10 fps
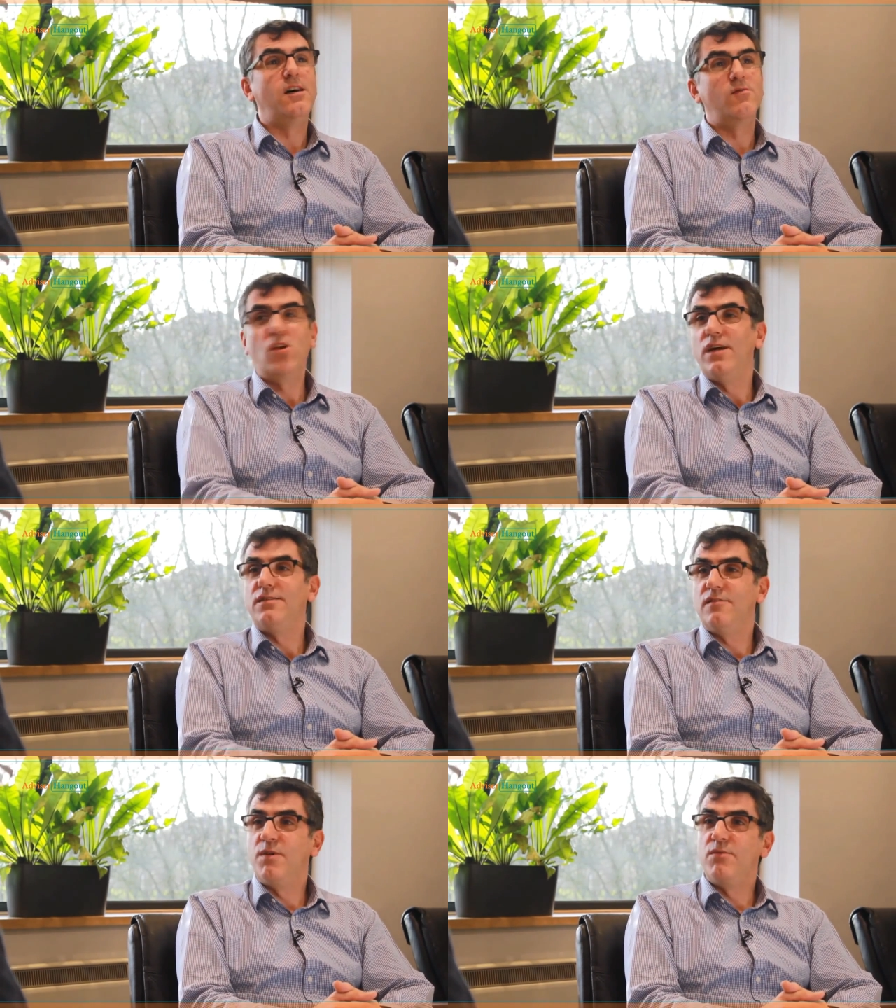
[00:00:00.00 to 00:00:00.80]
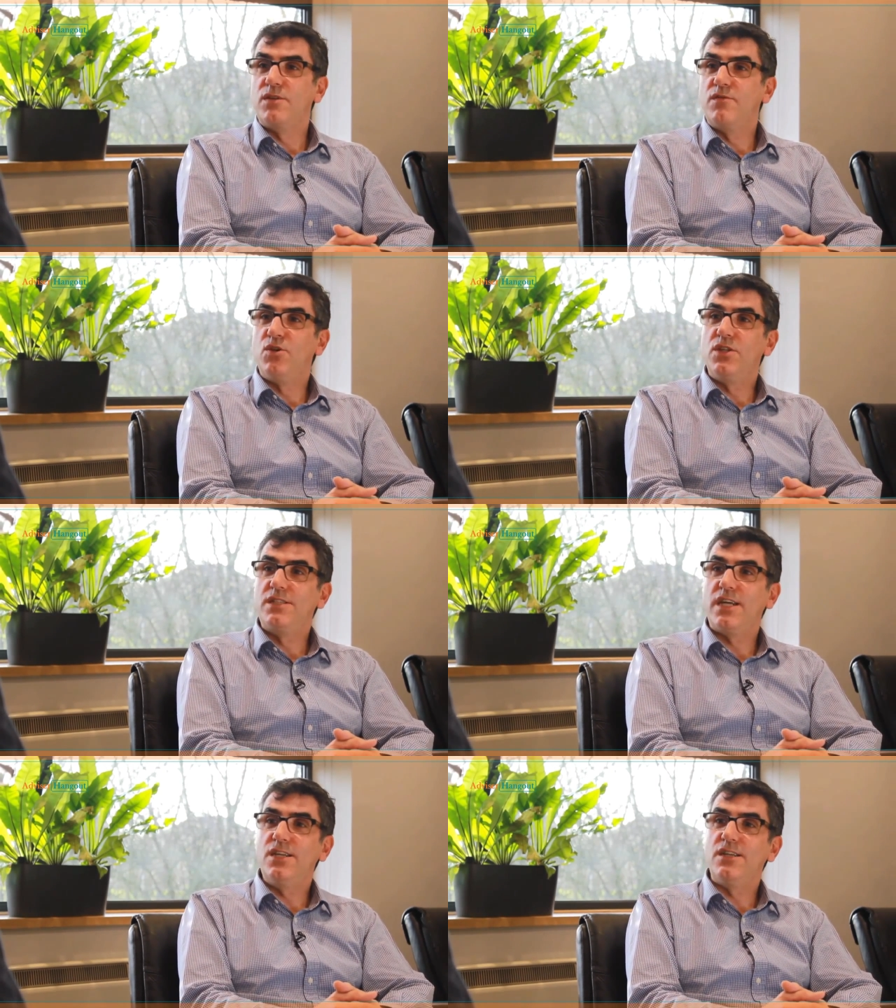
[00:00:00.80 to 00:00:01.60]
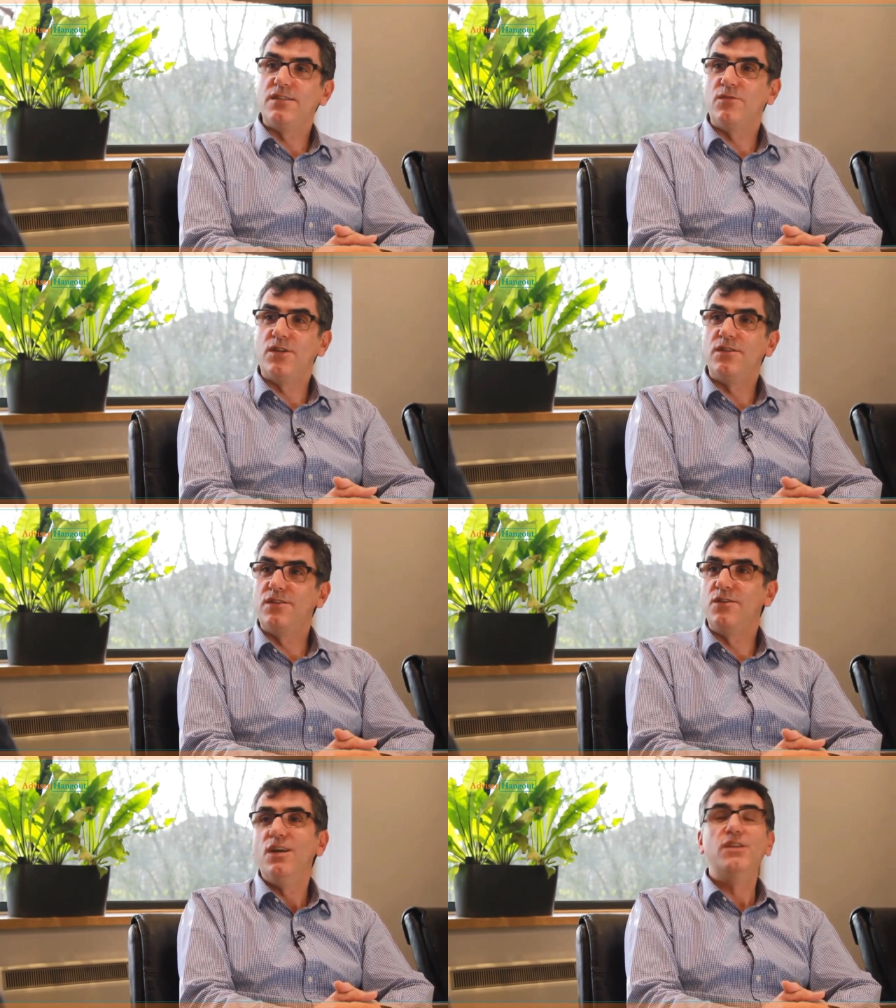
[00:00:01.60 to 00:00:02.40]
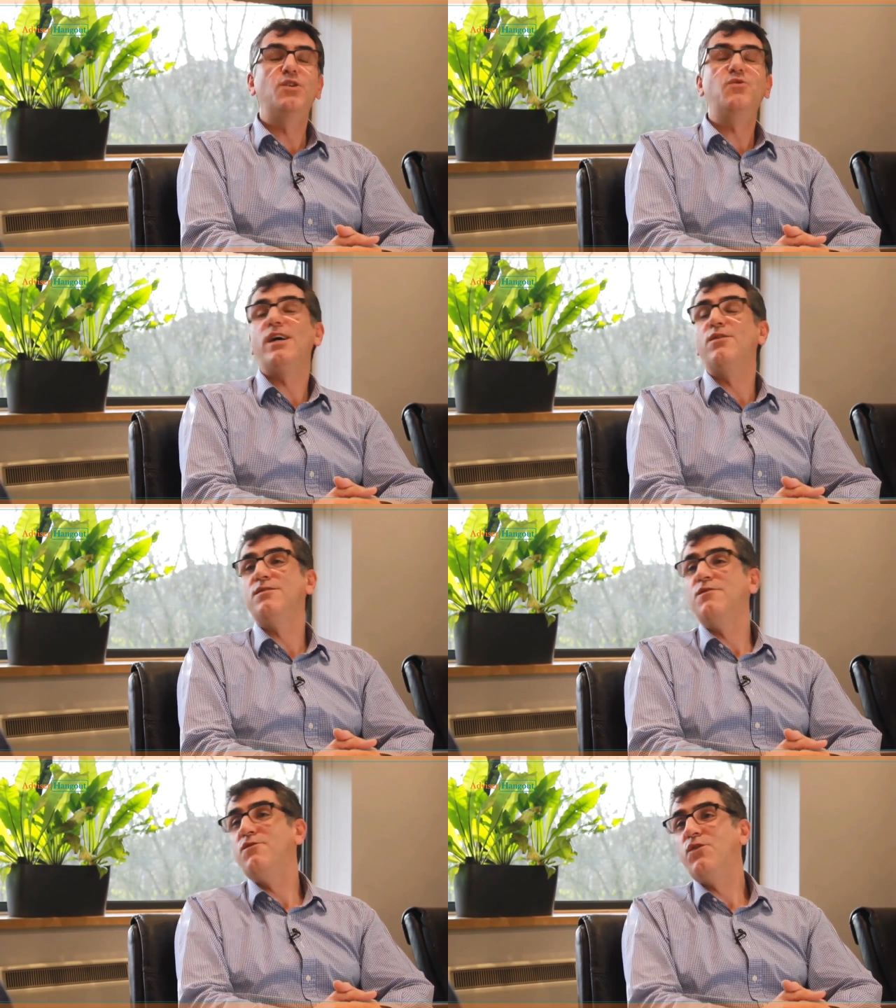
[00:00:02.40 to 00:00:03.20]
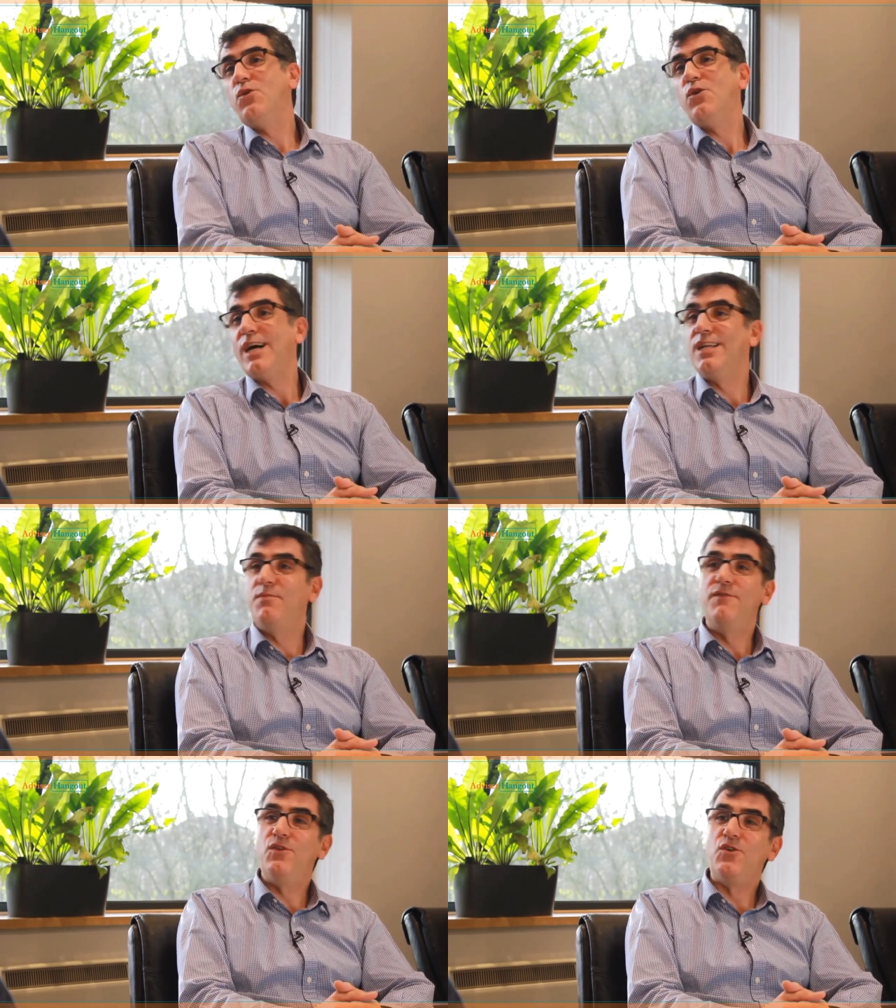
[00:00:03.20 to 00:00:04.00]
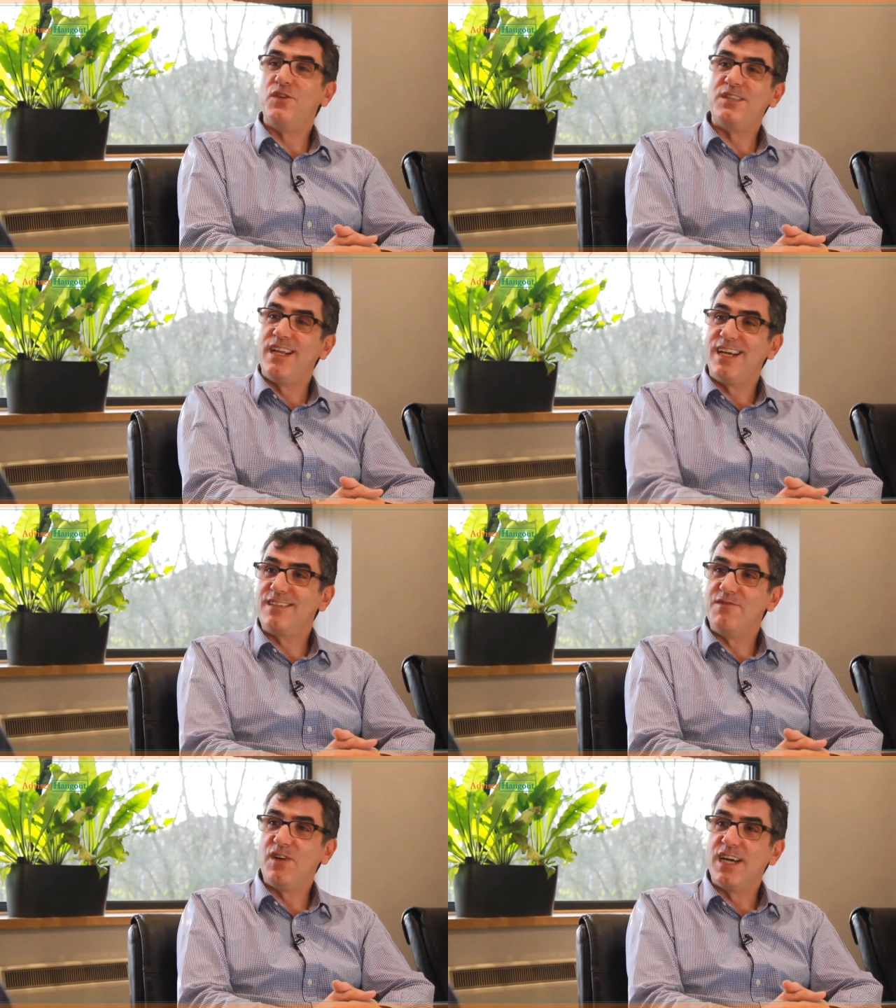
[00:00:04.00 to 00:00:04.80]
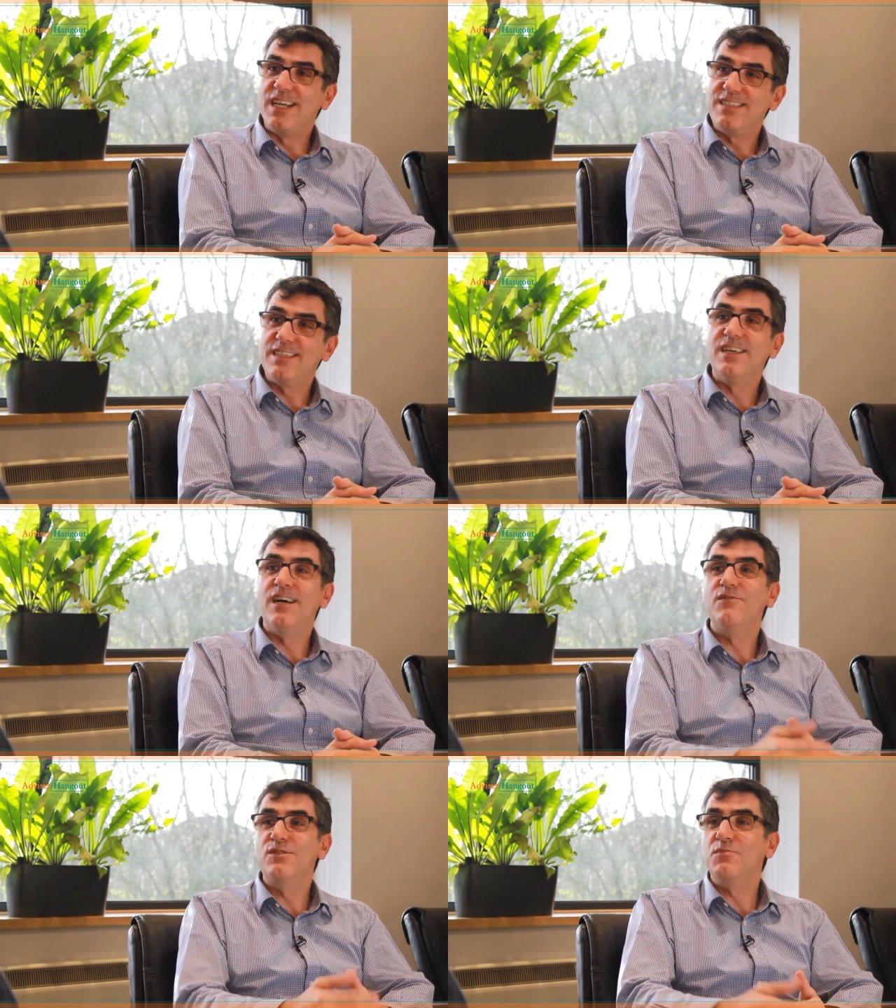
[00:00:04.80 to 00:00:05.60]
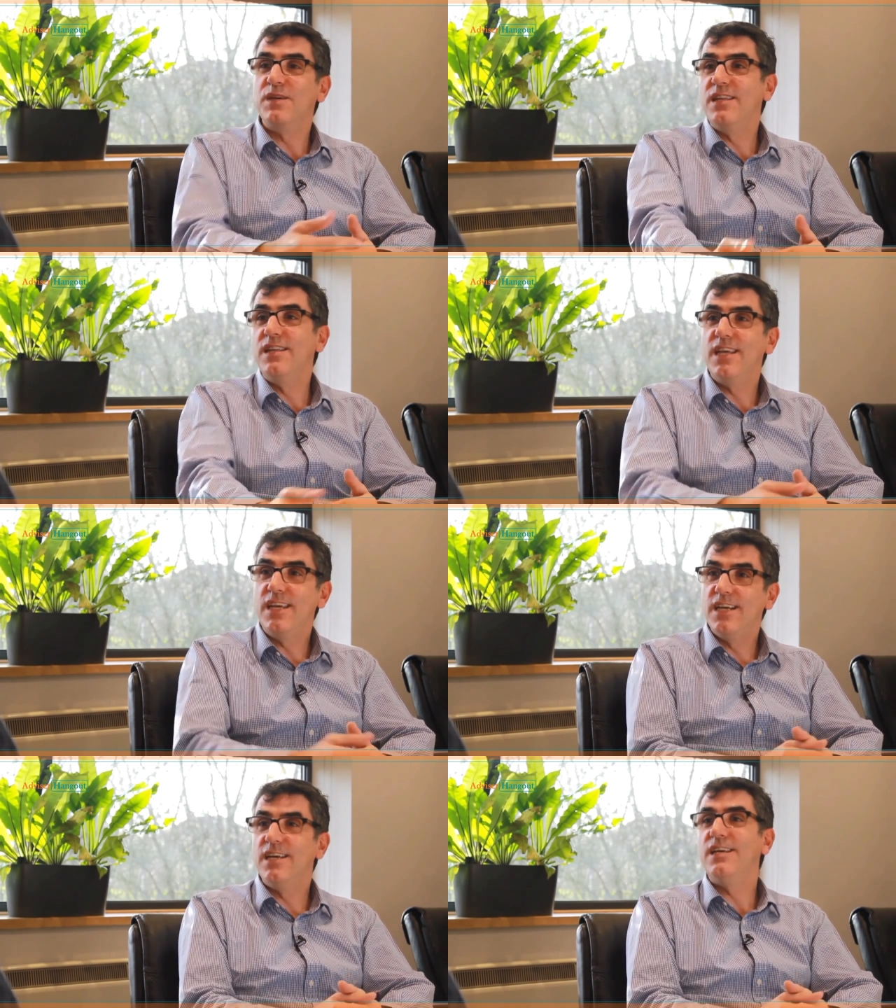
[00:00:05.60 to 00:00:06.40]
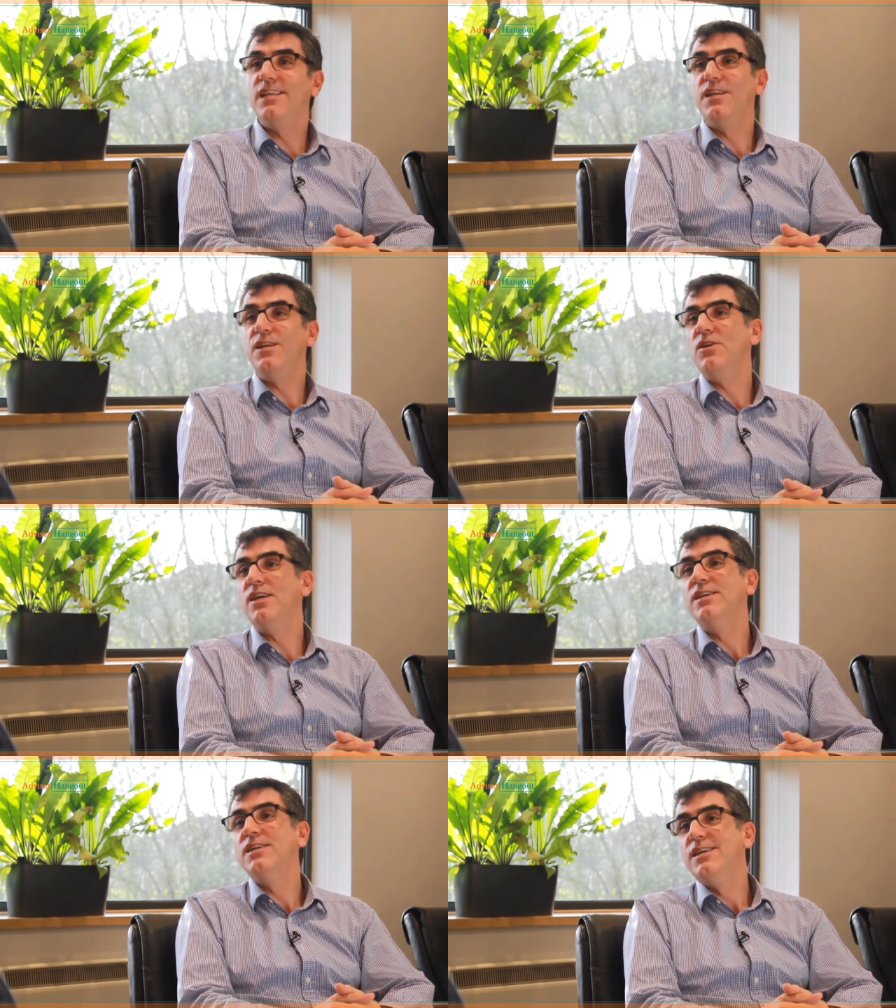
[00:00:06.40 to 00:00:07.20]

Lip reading: clients that have been with us for more than 10 years. So 2004 and before is the next invite list, which will be in the new year.